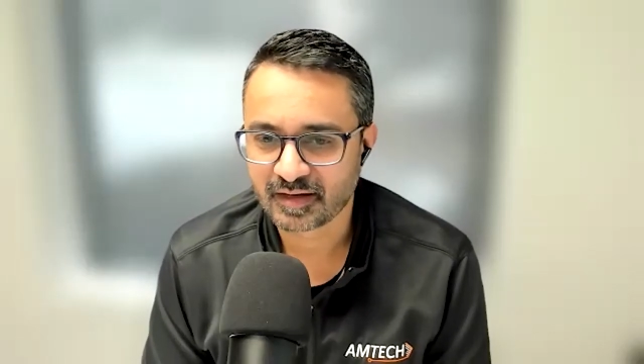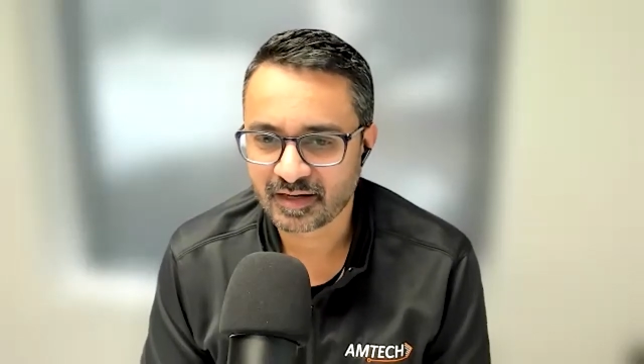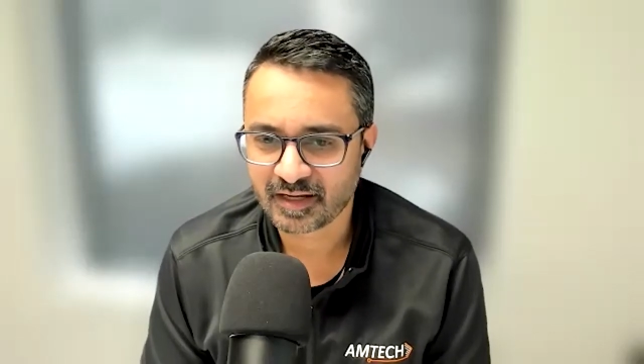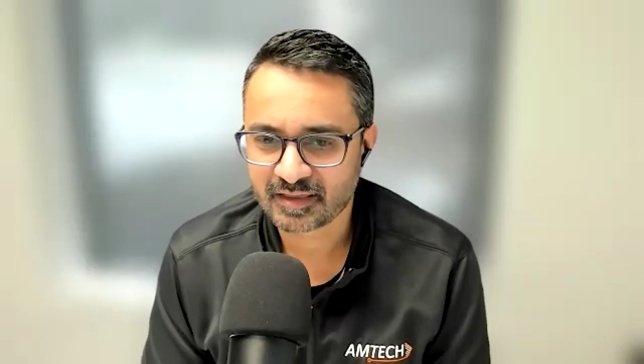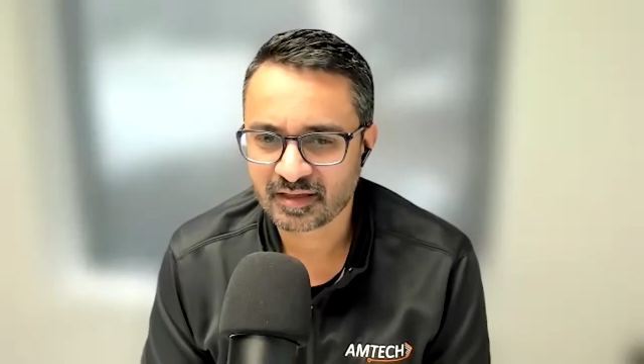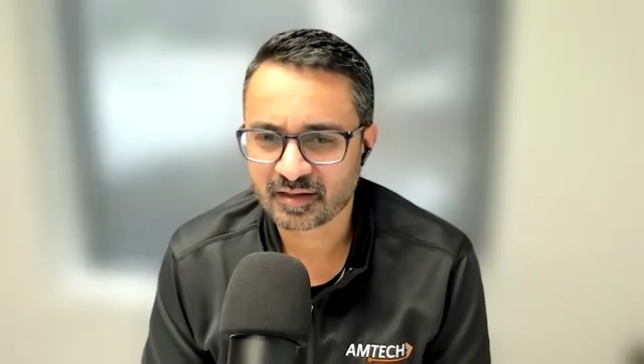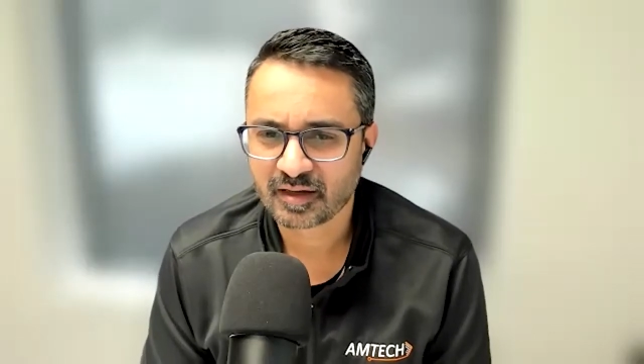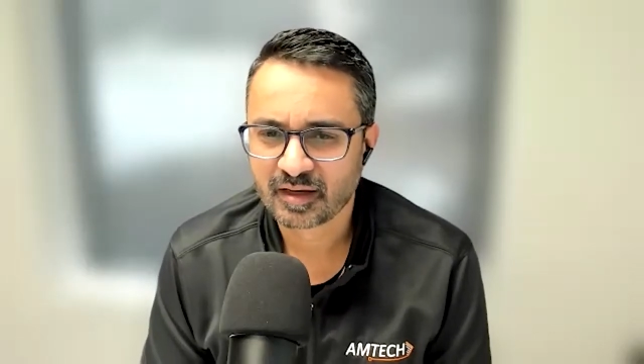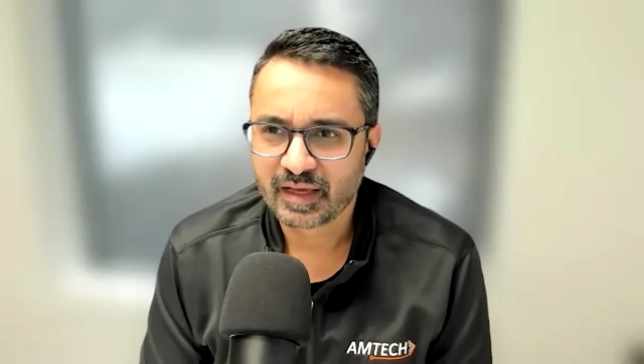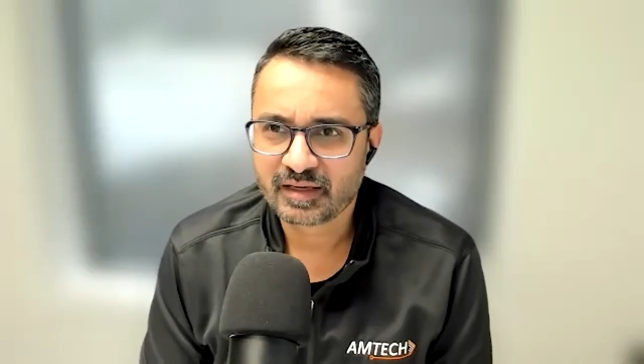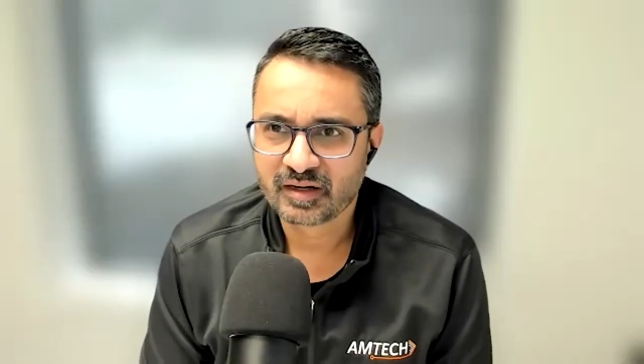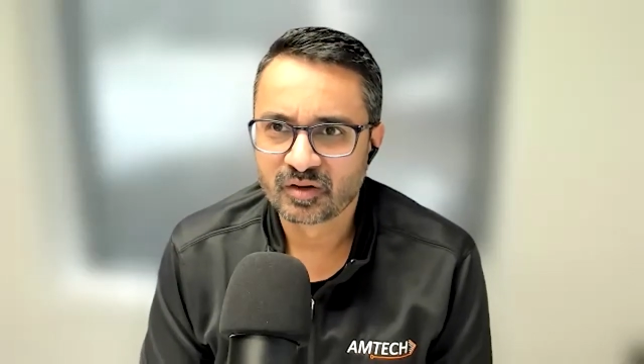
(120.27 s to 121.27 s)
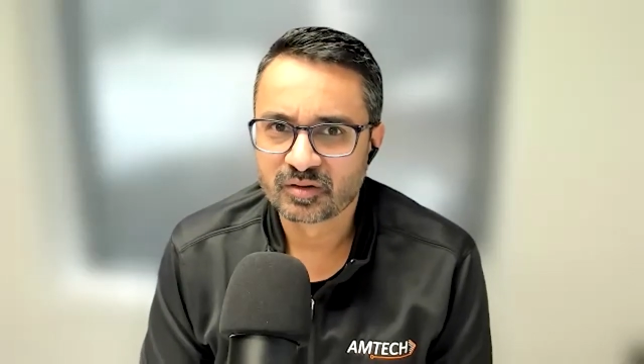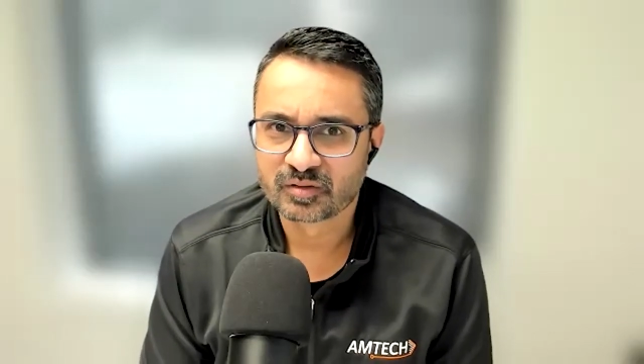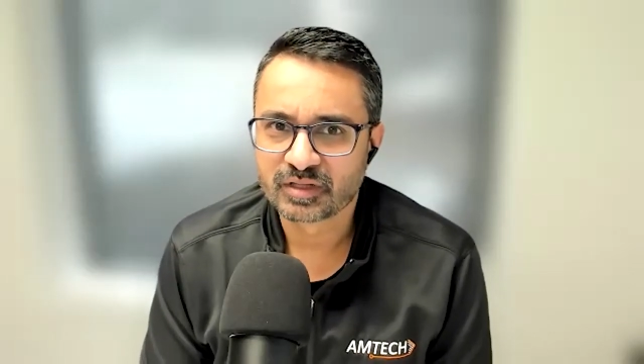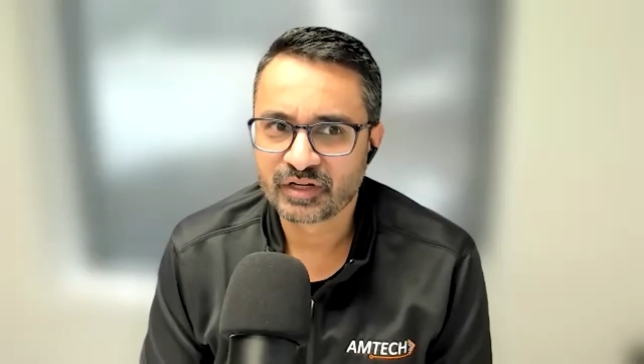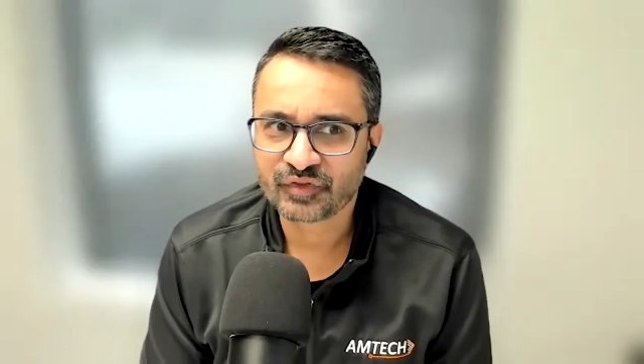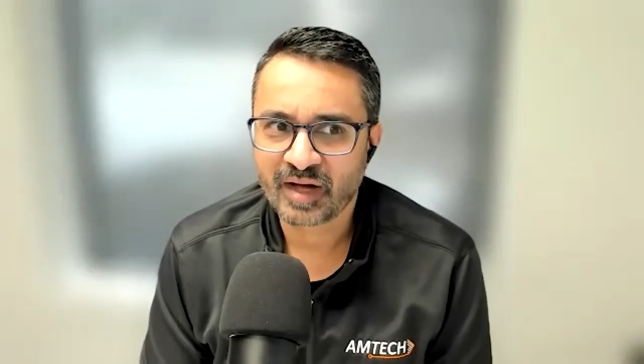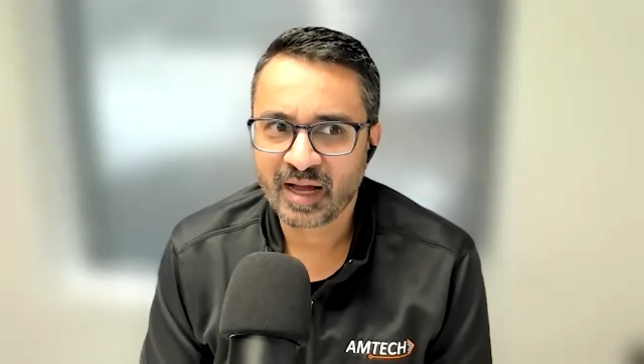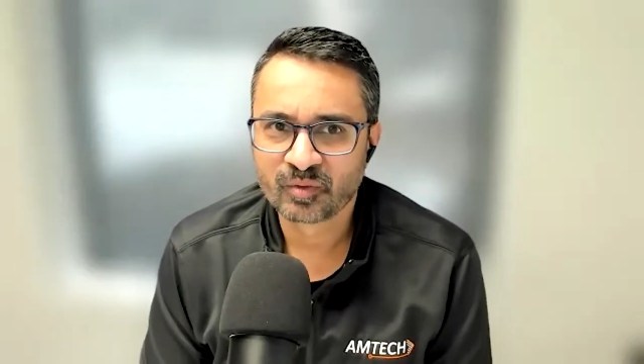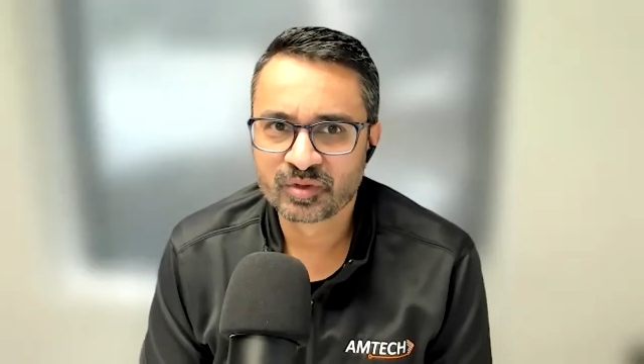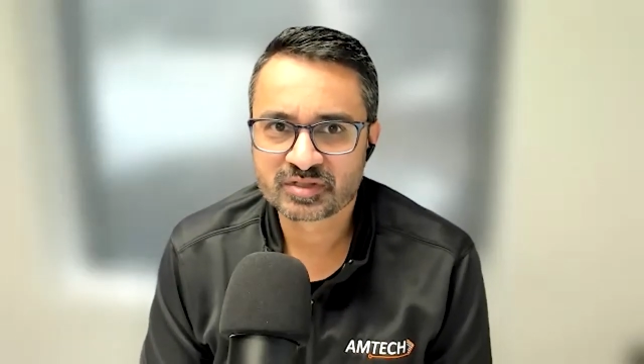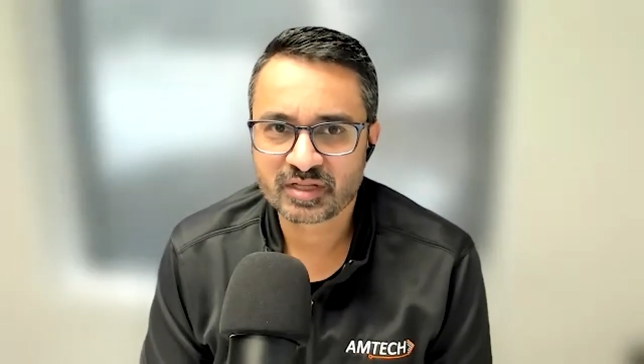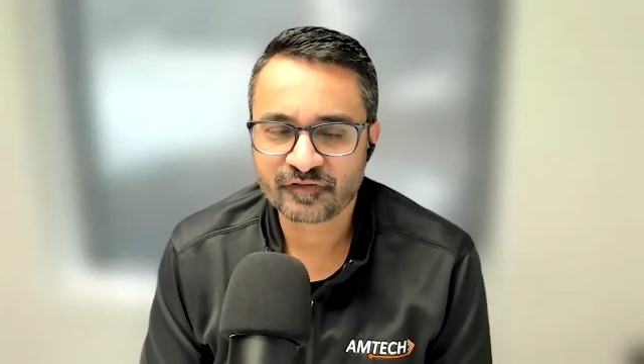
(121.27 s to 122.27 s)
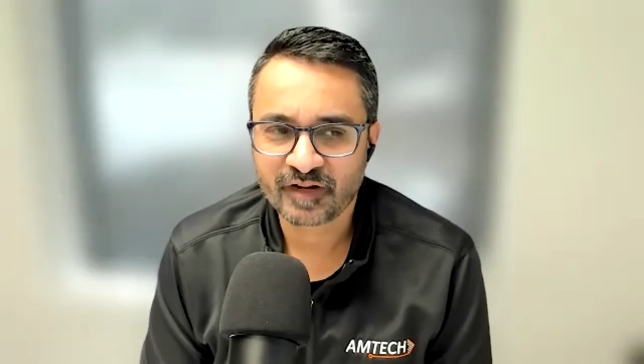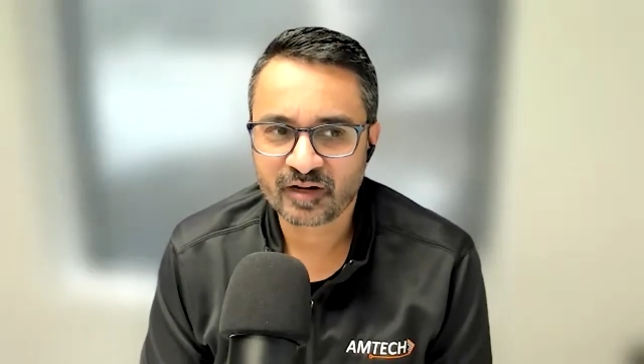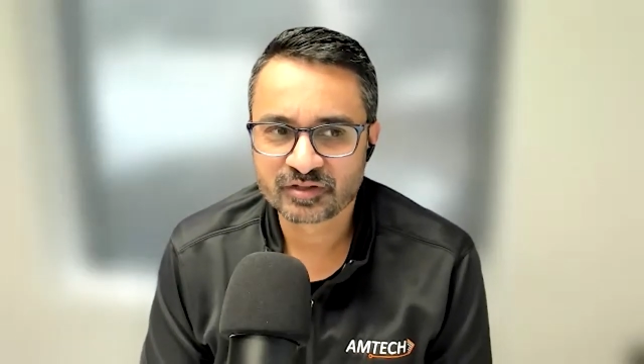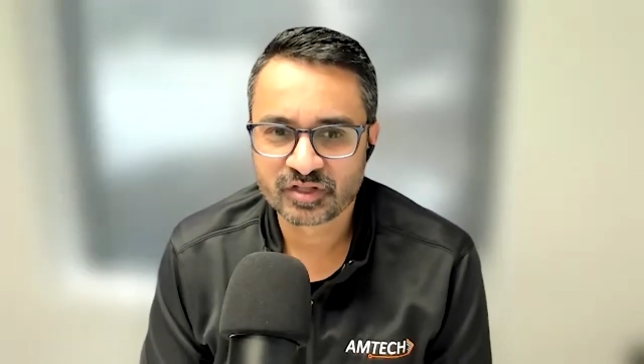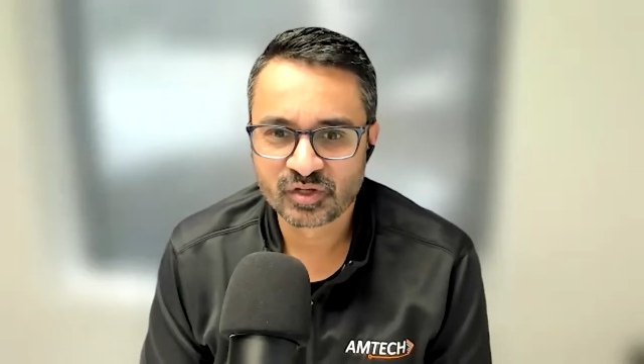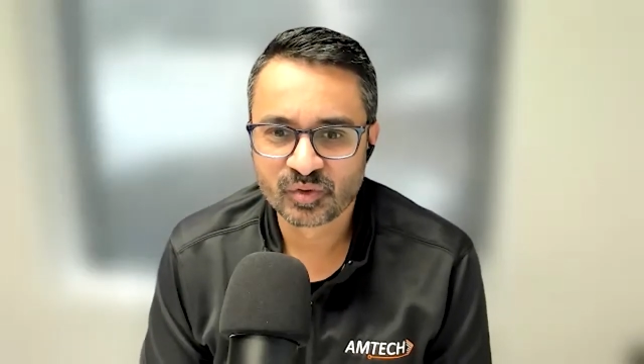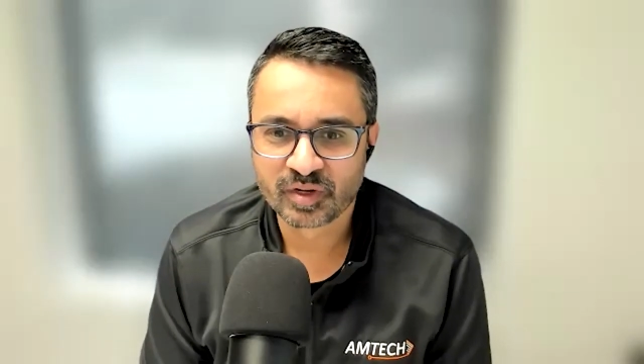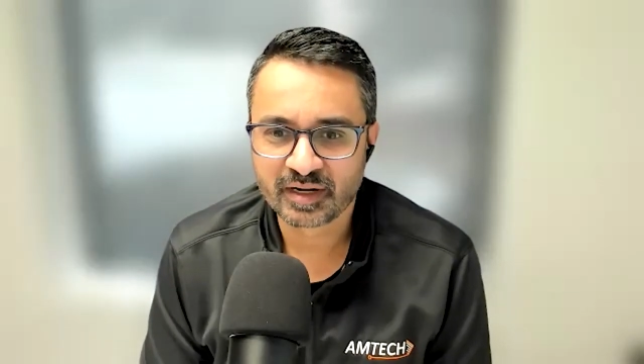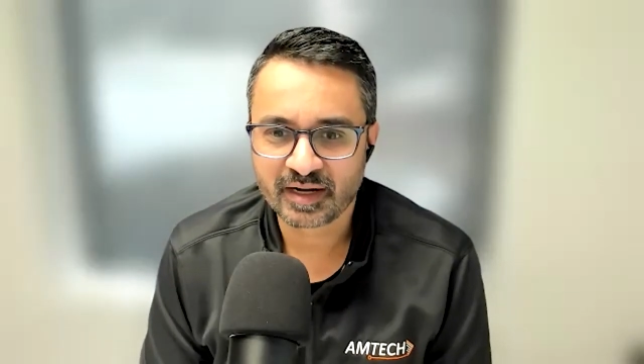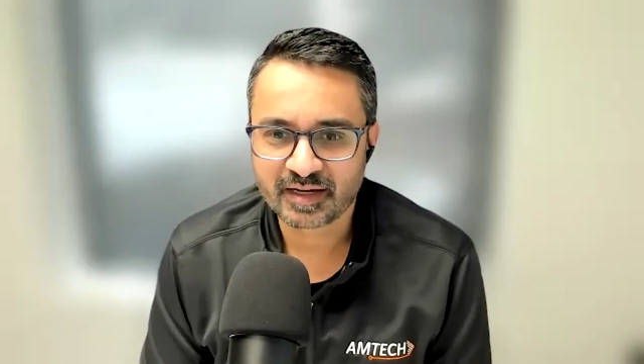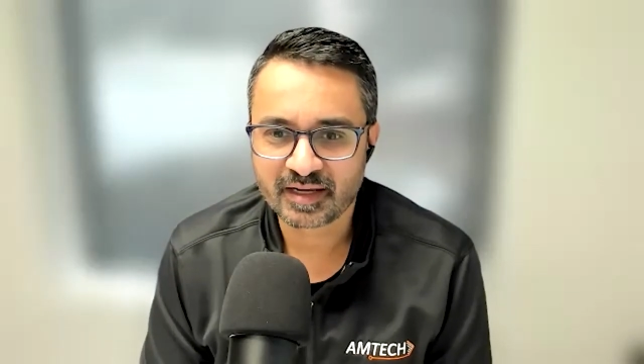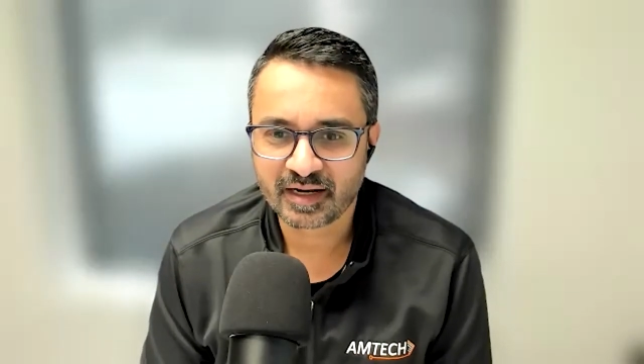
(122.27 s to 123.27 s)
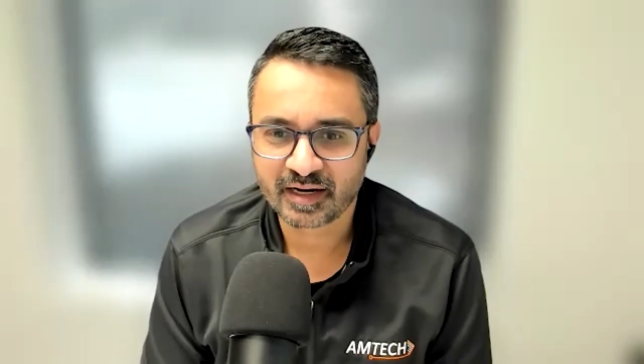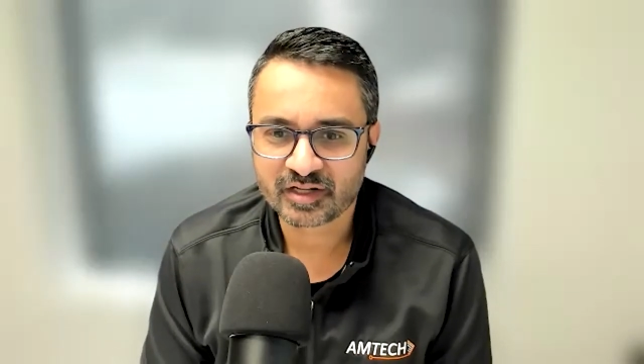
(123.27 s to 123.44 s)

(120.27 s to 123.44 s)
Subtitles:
And I think, if I was to do it and I